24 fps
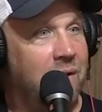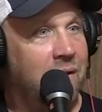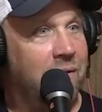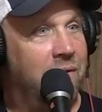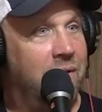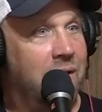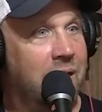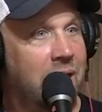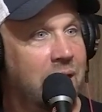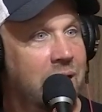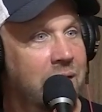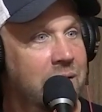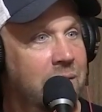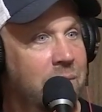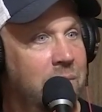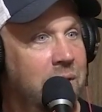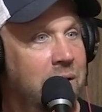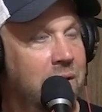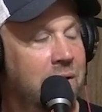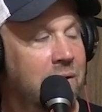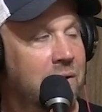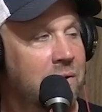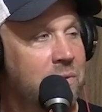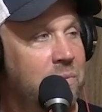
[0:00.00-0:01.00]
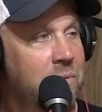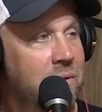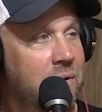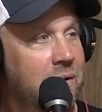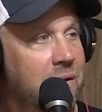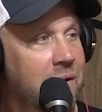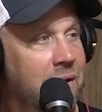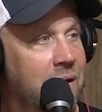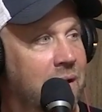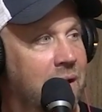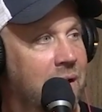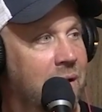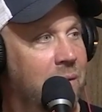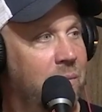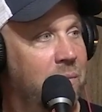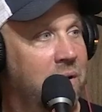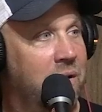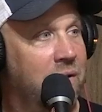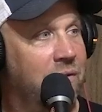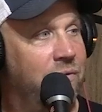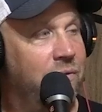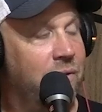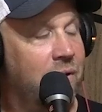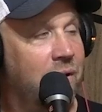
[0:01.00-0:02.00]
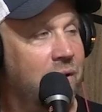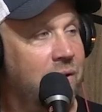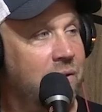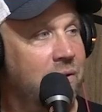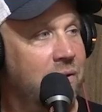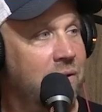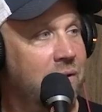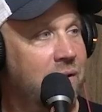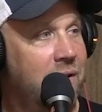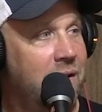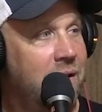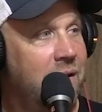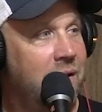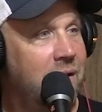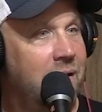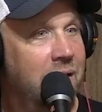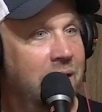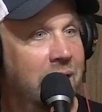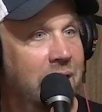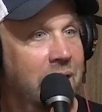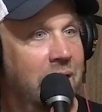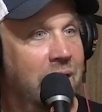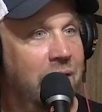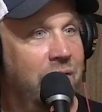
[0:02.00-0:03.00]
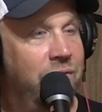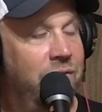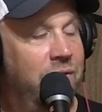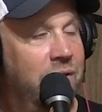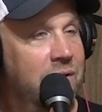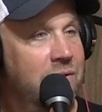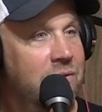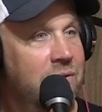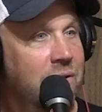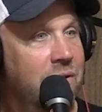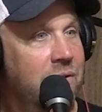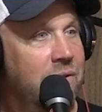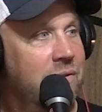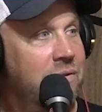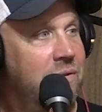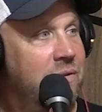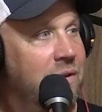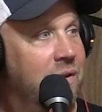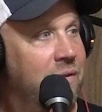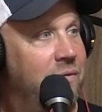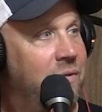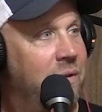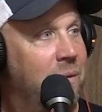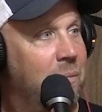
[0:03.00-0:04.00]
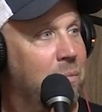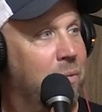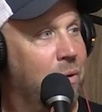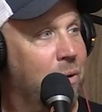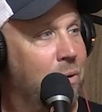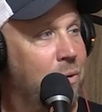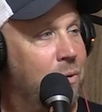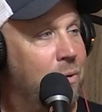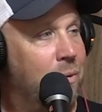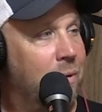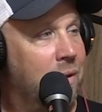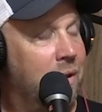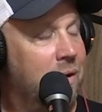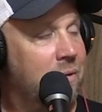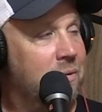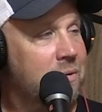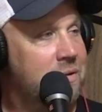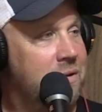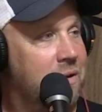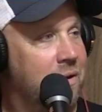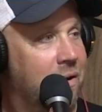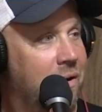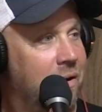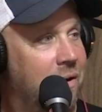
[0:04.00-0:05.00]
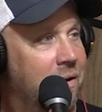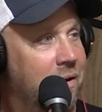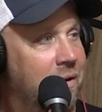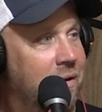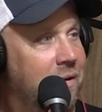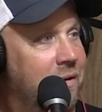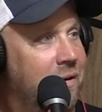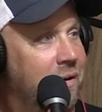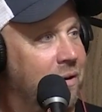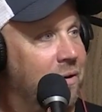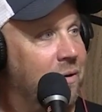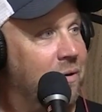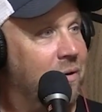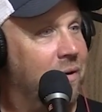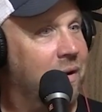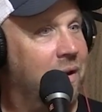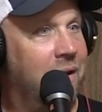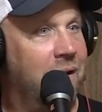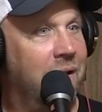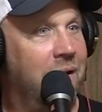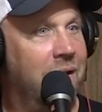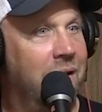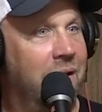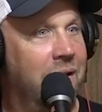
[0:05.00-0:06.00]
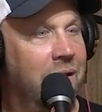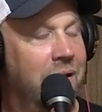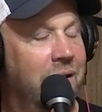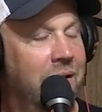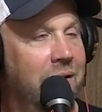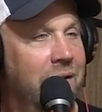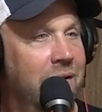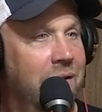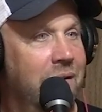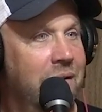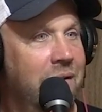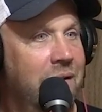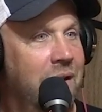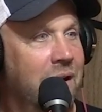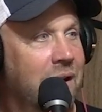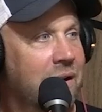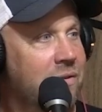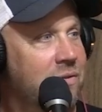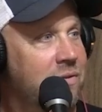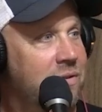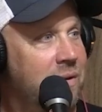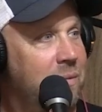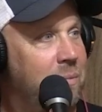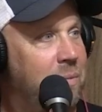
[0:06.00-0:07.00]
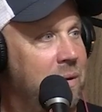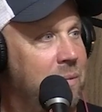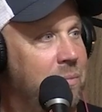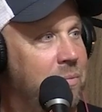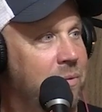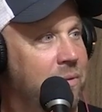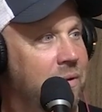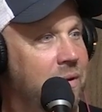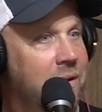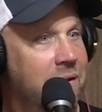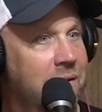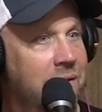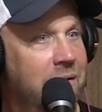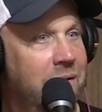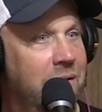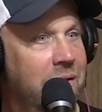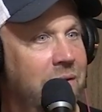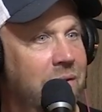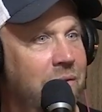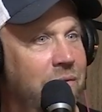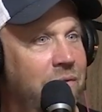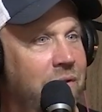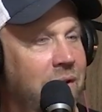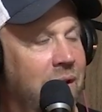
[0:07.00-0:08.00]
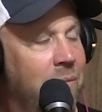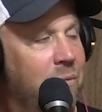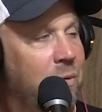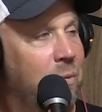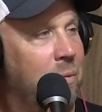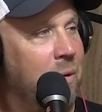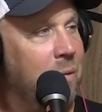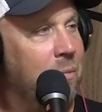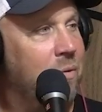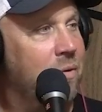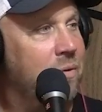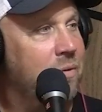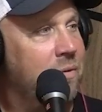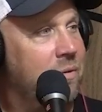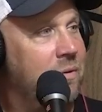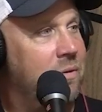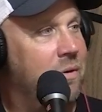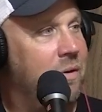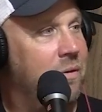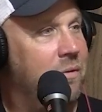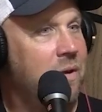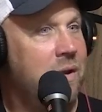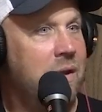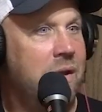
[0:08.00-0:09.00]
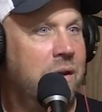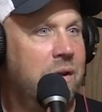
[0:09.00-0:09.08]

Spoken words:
I've got to be a husband. I got to be a father. I got to fix all the stuff that broke while I was gone. And you got to see people family members and stuff.